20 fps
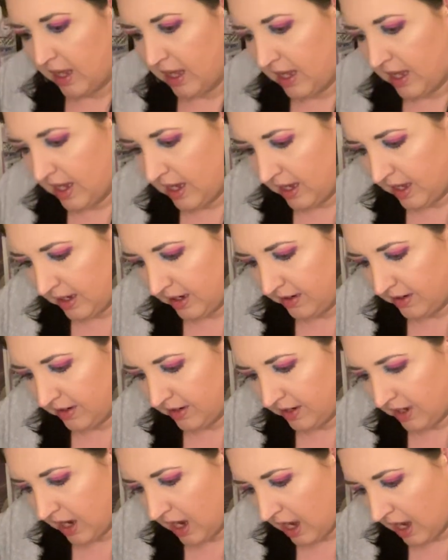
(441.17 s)
And
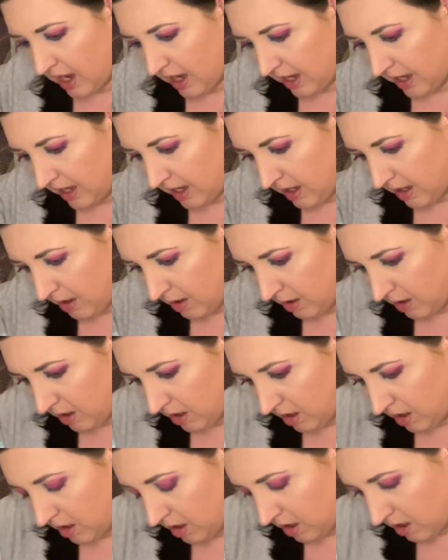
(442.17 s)
I
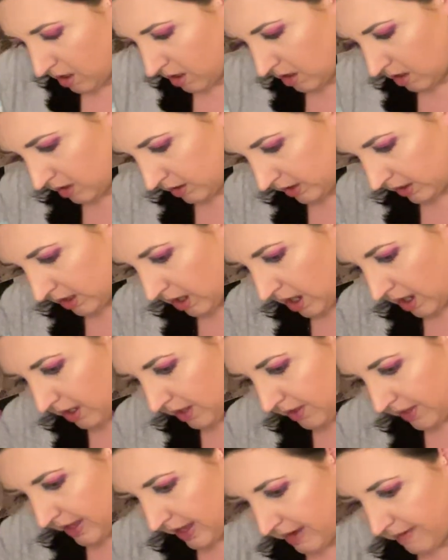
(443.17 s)
saw
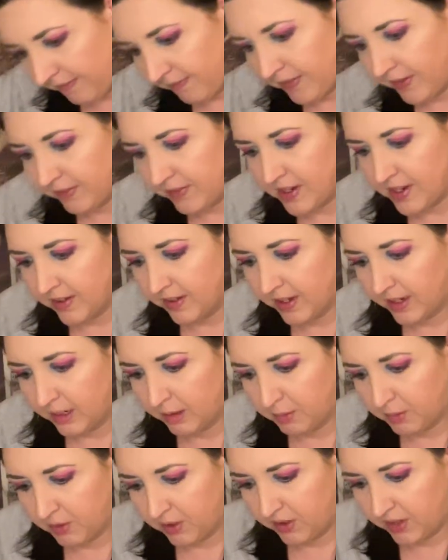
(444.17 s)
that
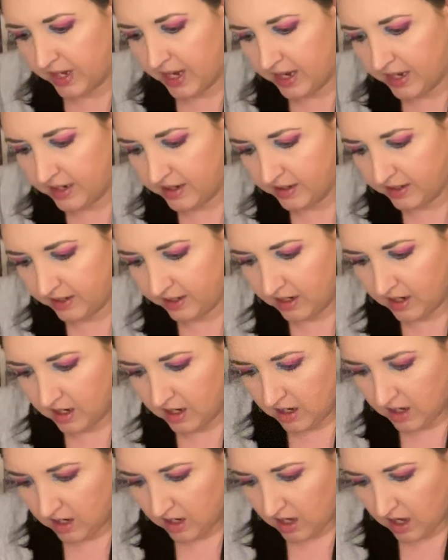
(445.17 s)

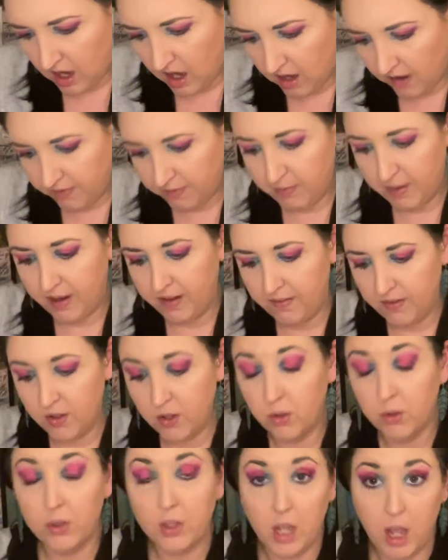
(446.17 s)
56% of my
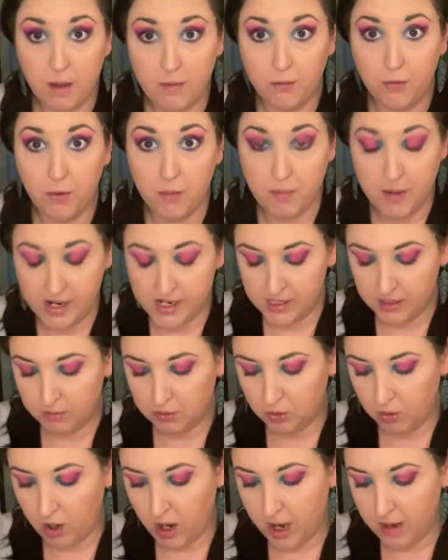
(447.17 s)
views come from my
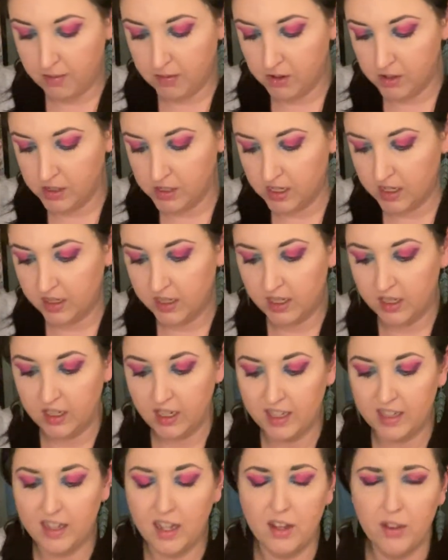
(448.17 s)
subscribers and then
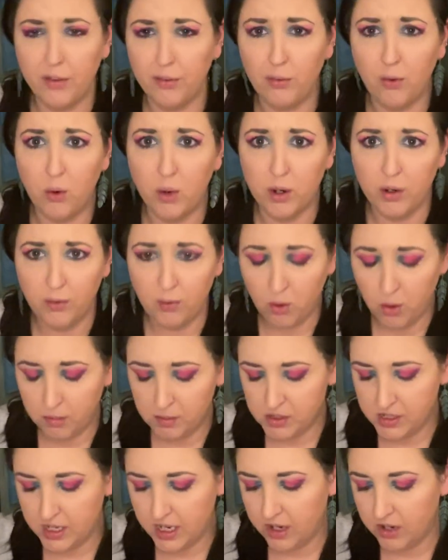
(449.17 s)
like the other
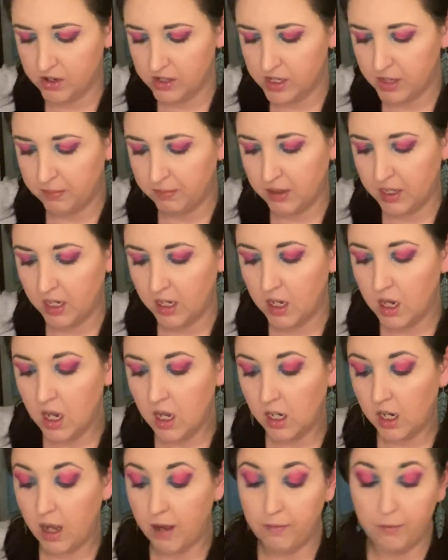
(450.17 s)
44% or something
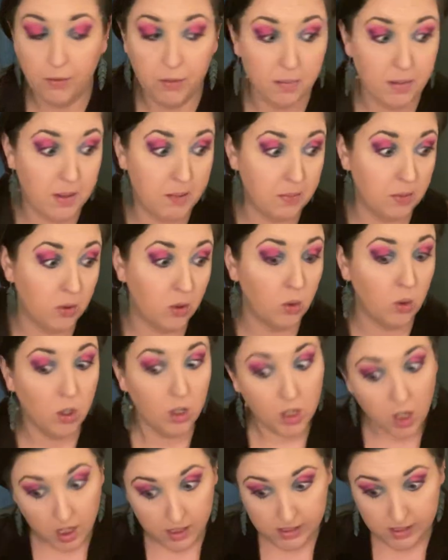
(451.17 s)
come from people who are
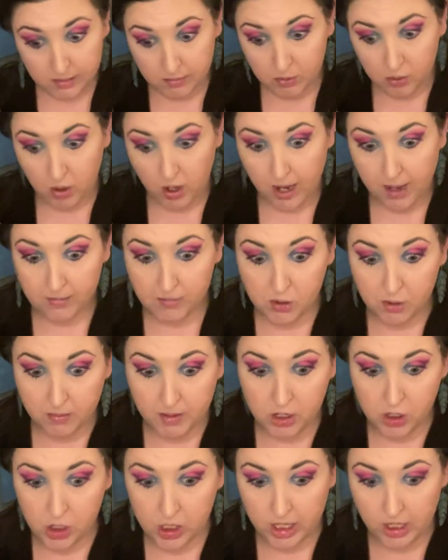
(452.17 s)
not subscribed to
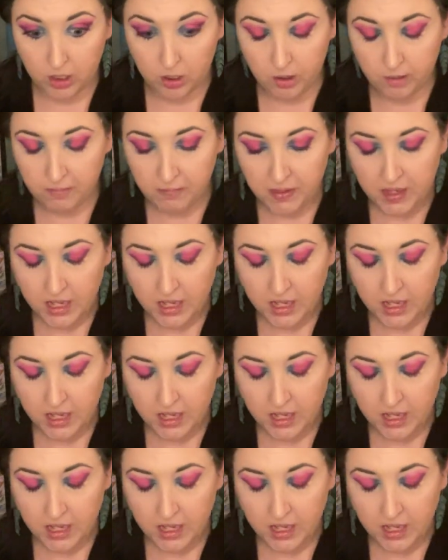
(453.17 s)
my channel.